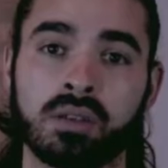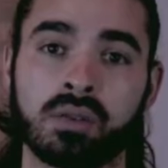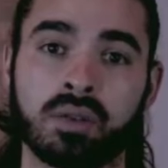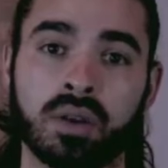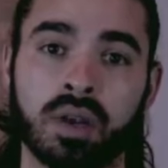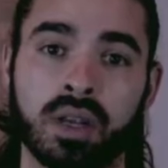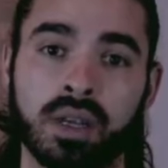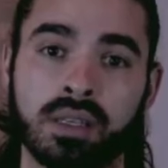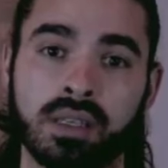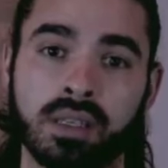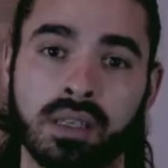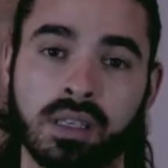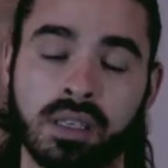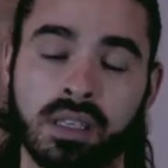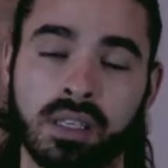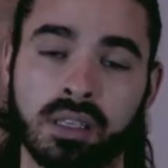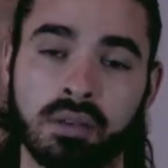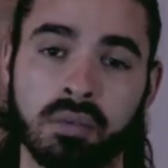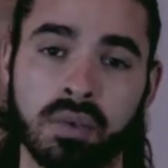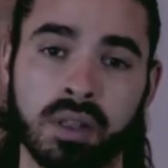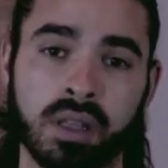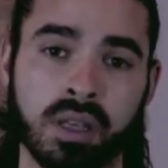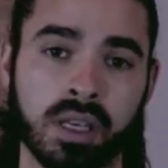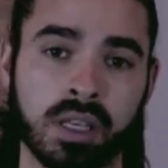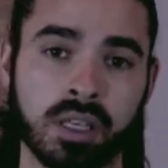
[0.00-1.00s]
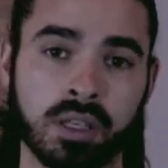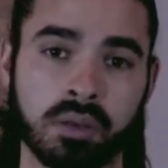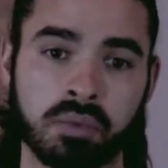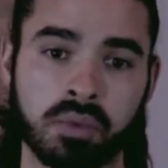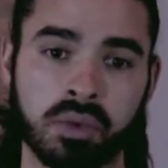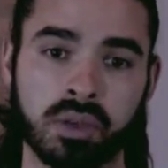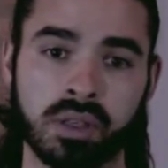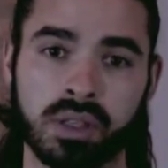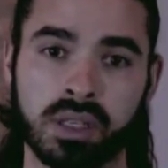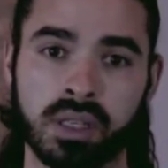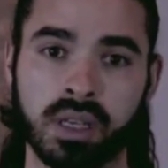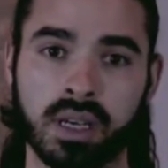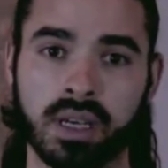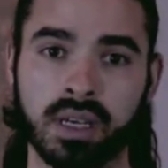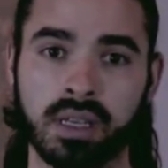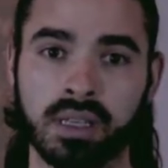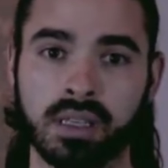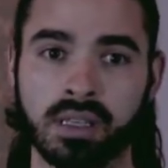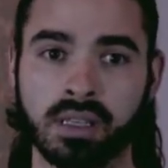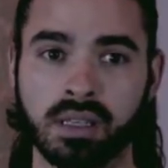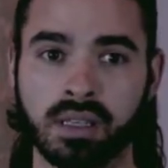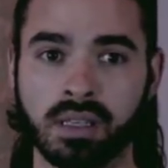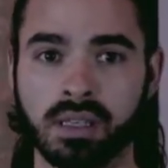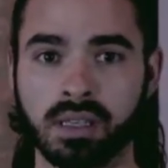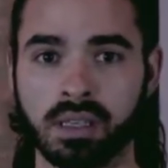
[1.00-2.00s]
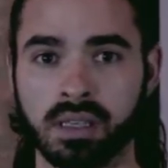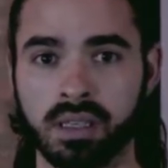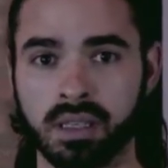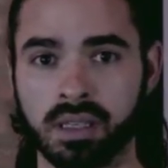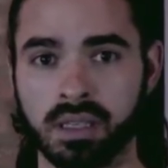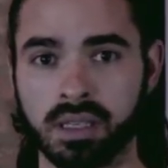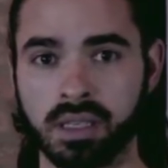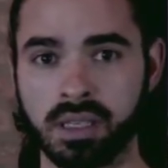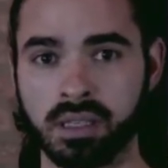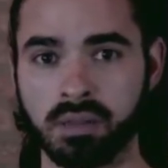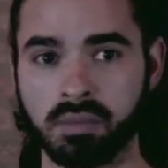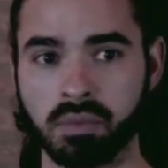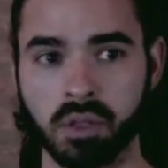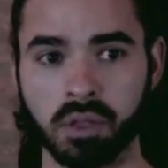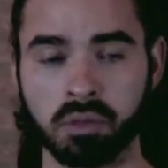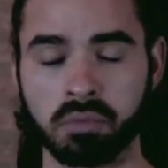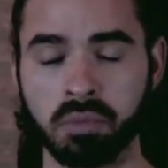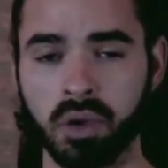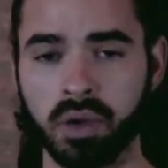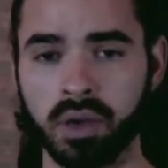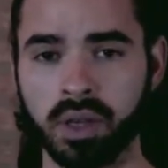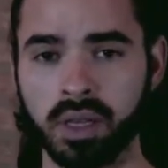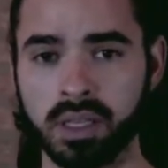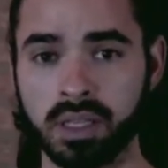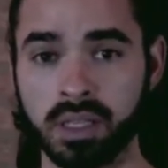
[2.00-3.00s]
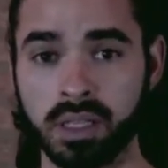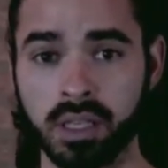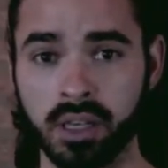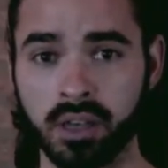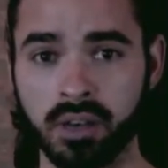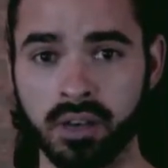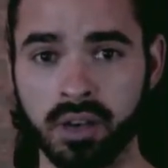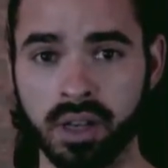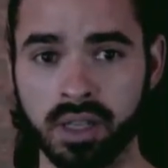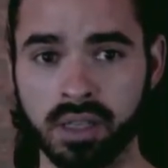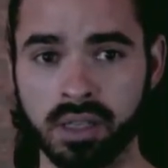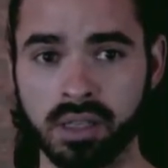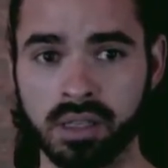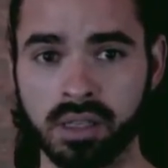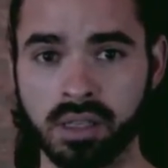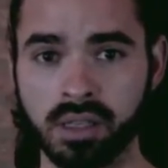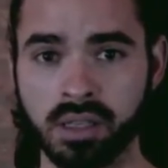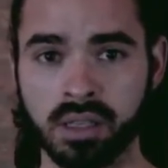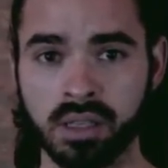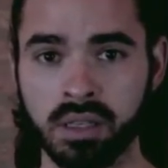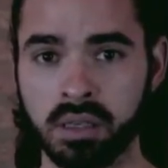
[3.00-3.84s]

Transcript: when I see some of the esports guys, I see them smoking cigarettes.